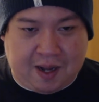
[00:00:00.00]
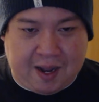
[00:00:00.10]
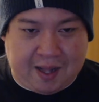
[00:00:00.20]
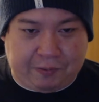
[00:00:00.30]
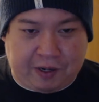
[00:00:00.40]

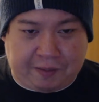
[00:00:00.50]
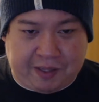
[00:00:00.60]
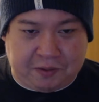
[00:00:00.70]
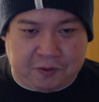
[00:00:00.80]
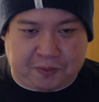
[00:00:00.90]
I highly
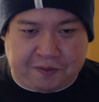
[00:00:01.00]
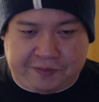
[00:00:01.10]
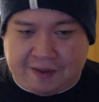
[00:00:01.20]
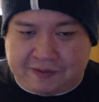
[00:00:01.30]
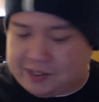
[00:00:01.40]
recommend Looper
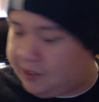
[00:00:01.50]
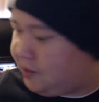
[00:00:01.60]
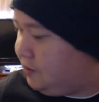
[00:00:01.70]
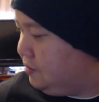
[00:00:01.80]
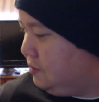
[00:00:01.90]
if you haven't seen
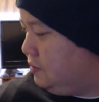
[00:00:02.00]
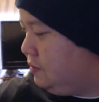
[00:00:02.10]
it.